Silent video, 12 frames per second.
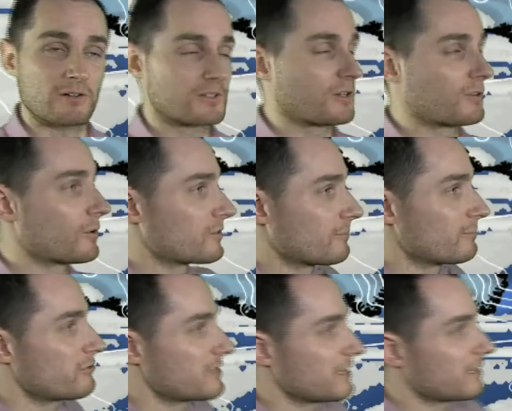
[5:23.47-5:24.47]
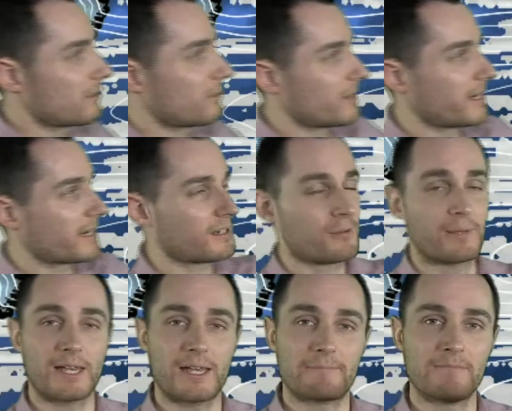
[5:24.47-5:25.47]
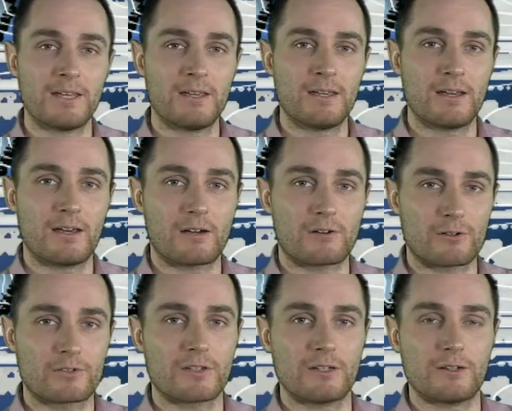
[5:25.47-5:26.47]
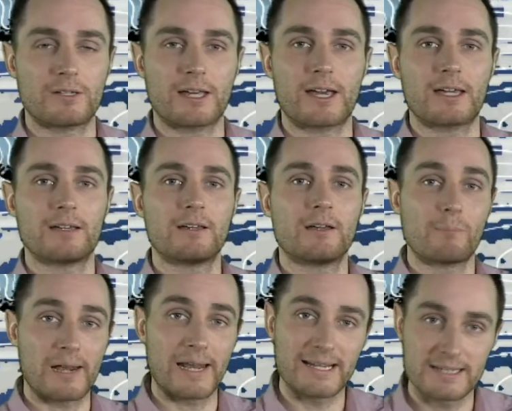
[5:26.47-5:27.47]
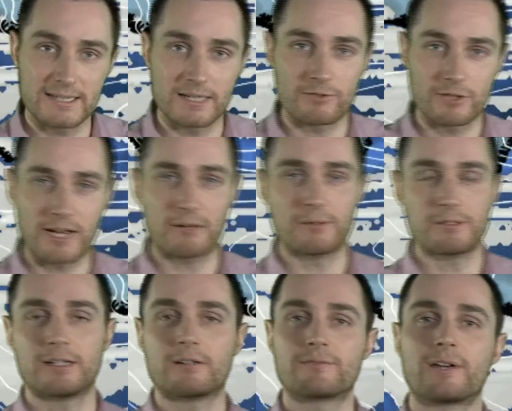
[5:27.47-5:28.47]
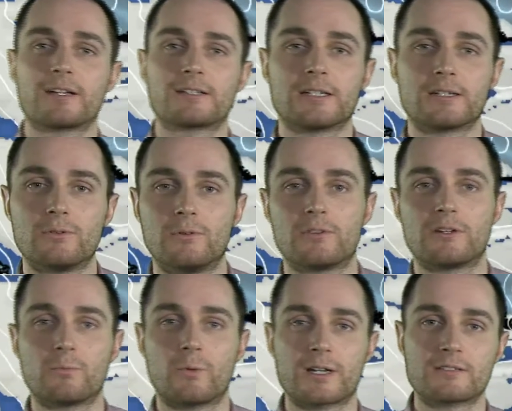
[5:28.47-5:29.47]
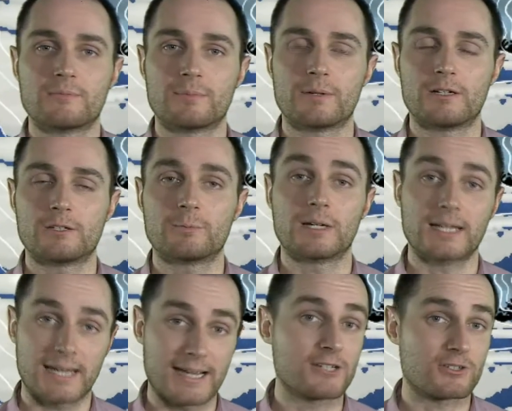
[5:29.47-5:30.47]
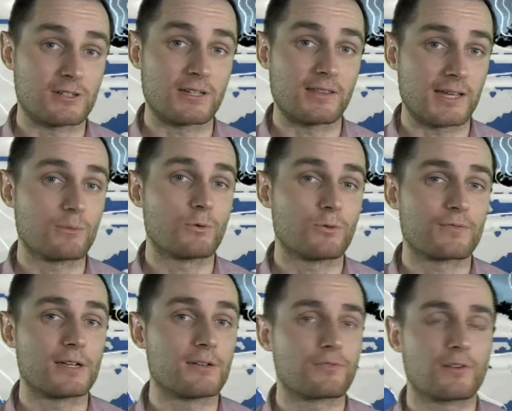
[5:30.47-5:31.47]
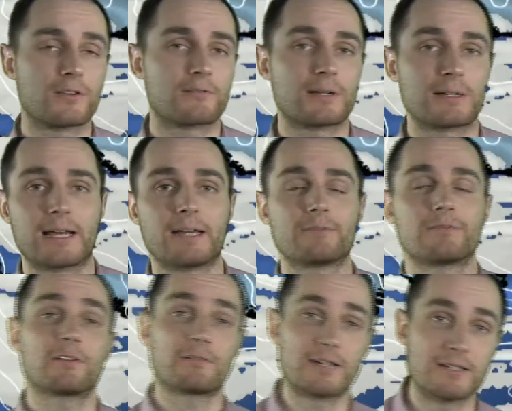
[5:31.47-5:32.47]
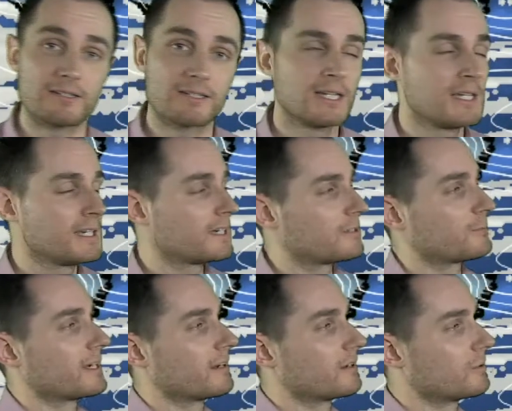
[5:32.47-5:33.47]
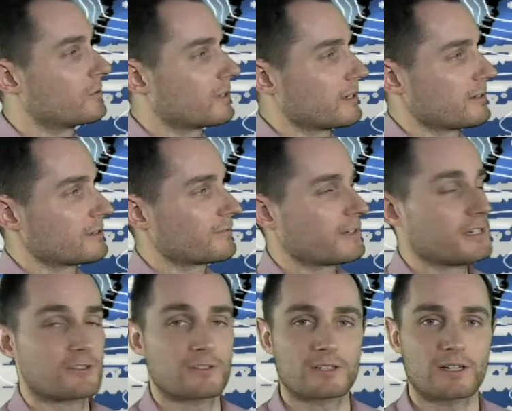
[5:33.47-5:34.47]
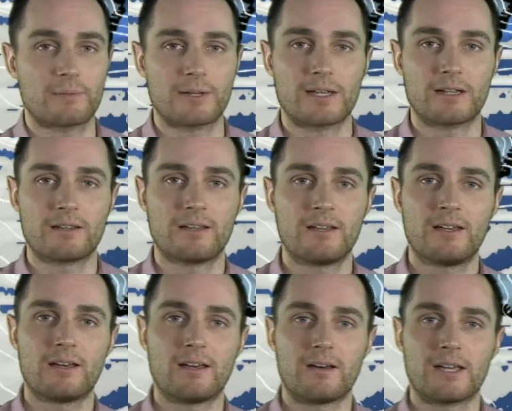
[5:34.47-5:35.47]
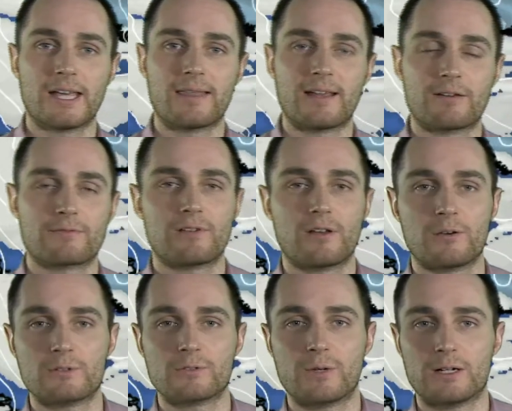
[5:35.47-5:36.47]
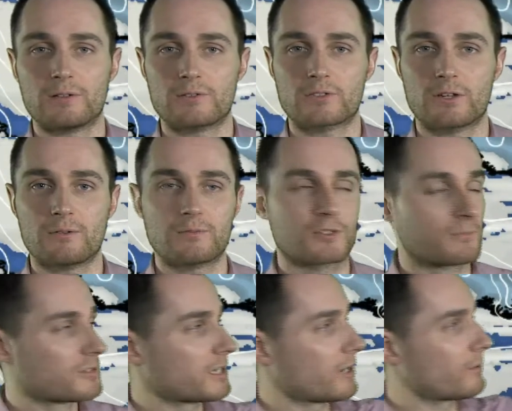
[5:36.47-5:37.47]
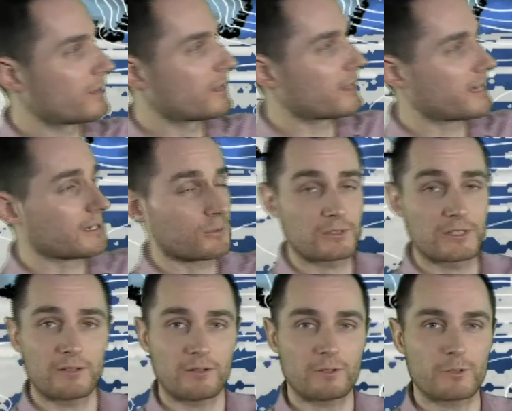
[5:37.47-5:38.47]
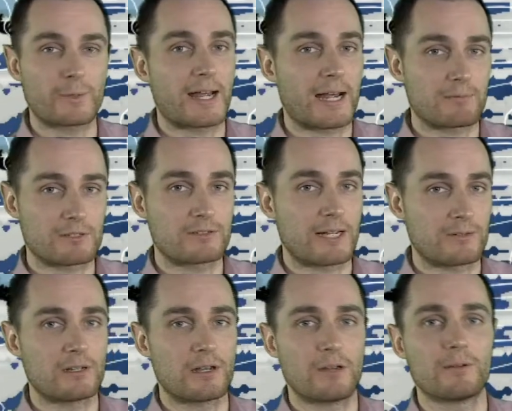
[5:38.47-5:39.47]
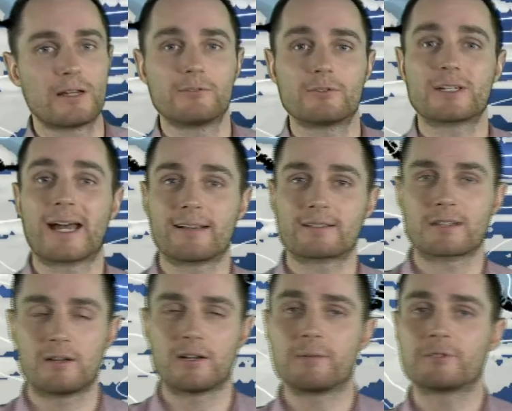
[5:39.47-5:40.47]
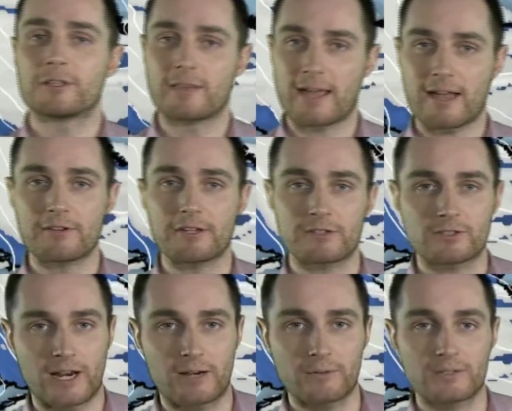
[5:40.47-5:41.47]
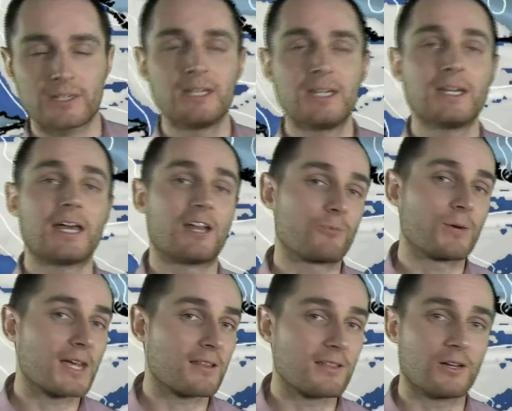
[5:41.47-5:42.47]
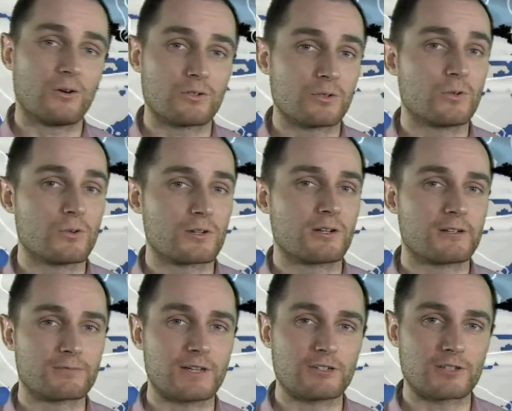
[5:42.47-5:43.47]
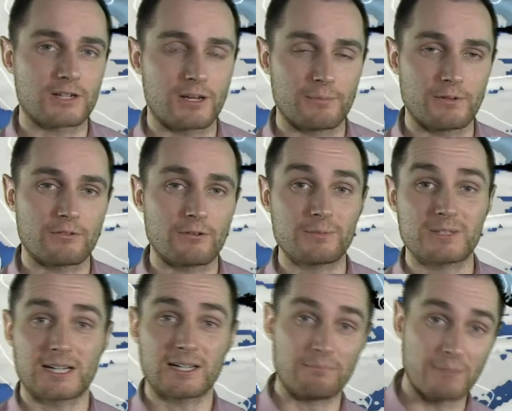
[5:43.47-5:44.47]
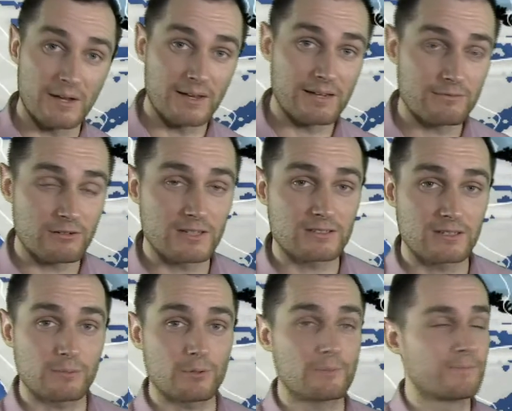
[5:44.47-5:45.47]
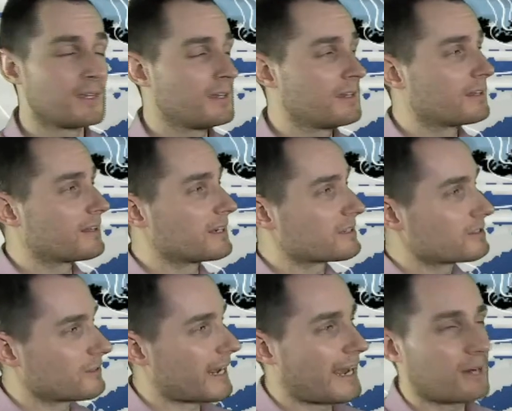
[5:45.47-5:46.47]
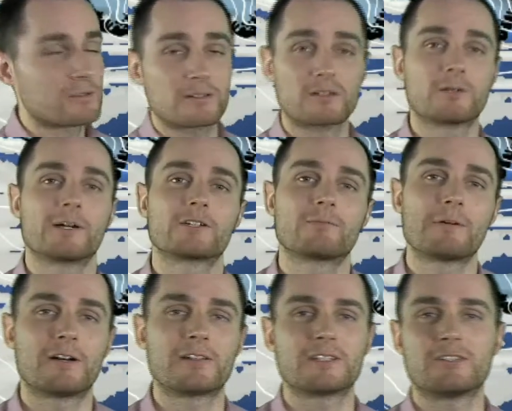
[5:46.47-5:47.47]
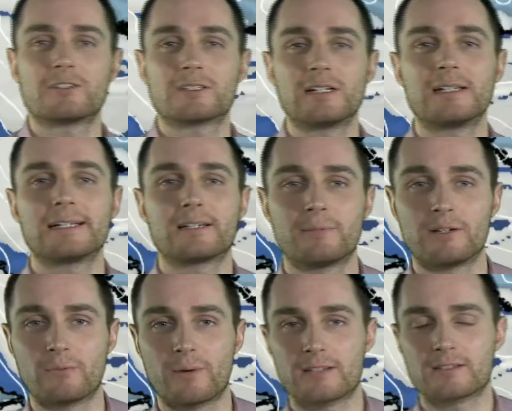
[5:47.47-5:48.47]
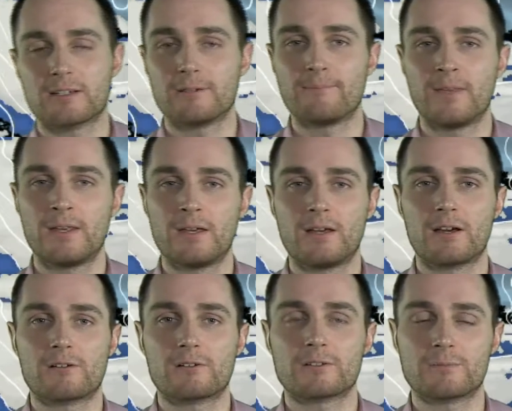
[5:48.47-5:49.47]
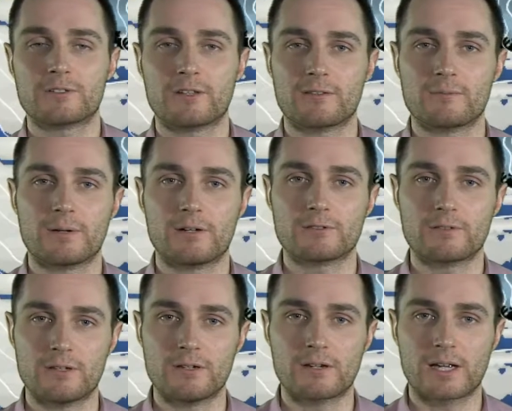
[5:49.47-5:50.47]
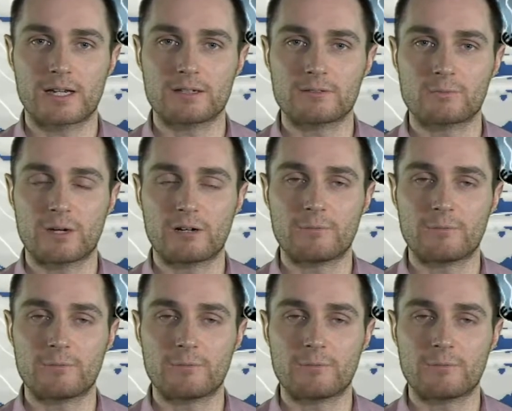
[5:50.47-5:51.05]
So some pretty cold air coming in across the UK, plenty of showers then affecting northern and western parts, but occasionally they will feed further inland, further east, as we get organised features coming in that flow as well. So some snow on the hills in the north, perhaps down to low levels at times in the heaviest showers. And if we get the odd organised feature coming through, particularly on Monday, for example, then it's not out of the question we might see just a little bit of wet snow across some southern parts of the UK as well.